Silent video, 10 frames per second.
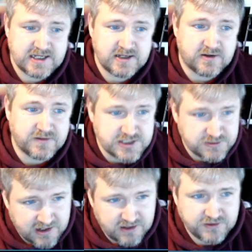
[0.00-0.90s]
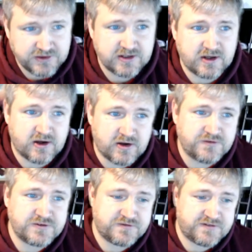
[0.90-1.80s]
on the 12th
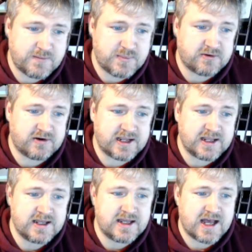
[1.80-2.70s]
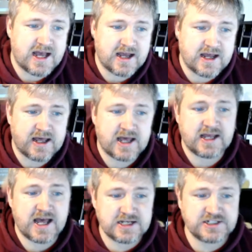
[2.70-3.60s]
of February at
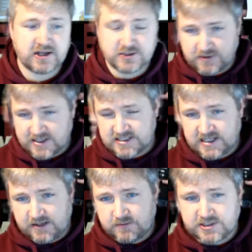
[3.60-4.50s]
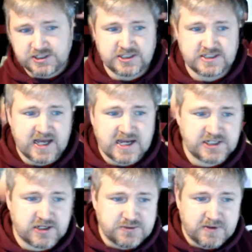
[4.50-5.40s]
Agile 20, which is
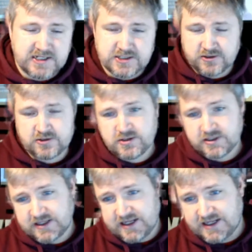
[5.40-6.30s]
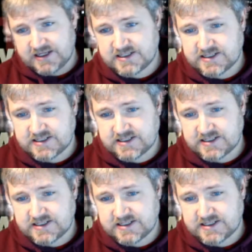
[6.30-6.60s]
agile20.org. It's the